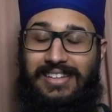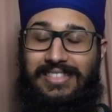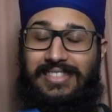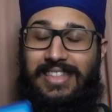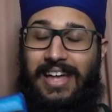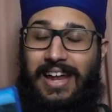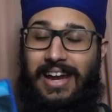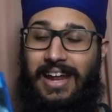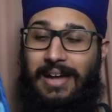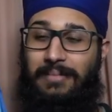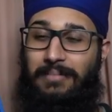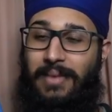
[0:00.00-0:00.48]

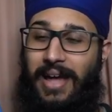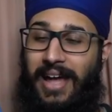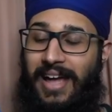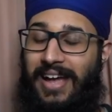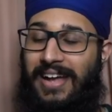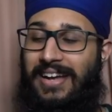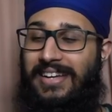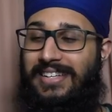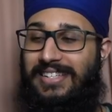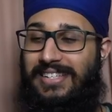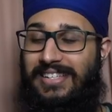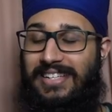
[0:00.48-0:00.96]
that I'm
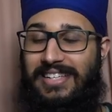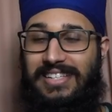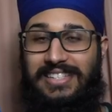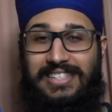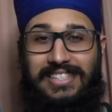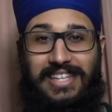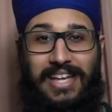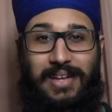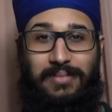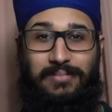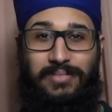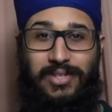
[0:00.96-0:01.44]
actually
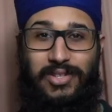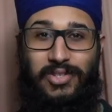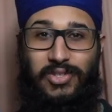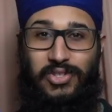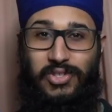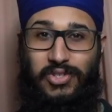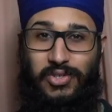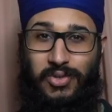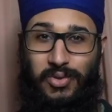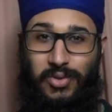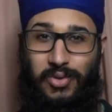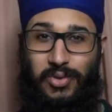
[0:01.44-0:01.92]
tempted
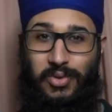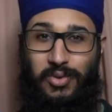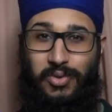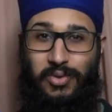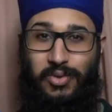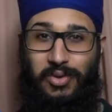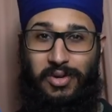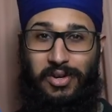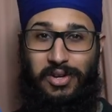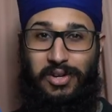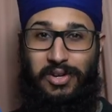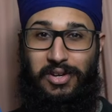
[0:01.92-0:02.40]

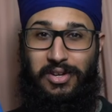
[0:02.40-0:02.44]
to